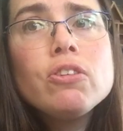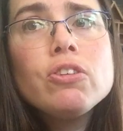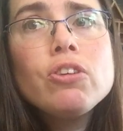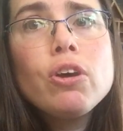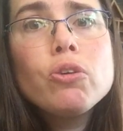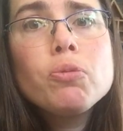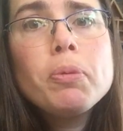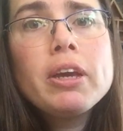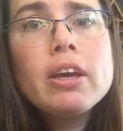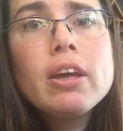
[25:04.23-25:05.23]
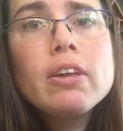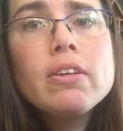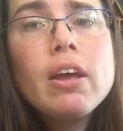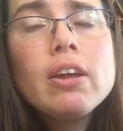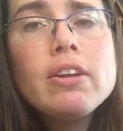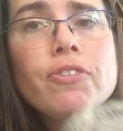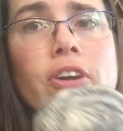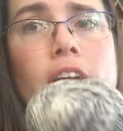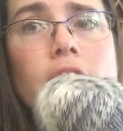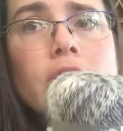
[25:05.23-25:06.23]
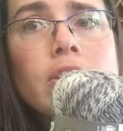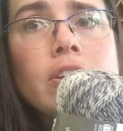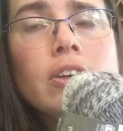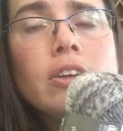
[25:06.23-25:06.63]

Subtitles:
and toes being a different color.